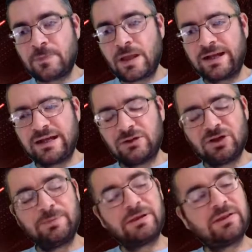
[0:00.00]
I get a
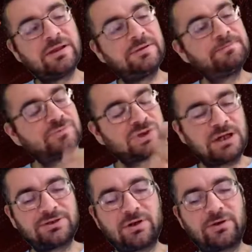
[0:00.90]
little bit of the
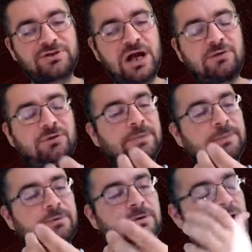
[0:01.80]
cherry chocolate pepper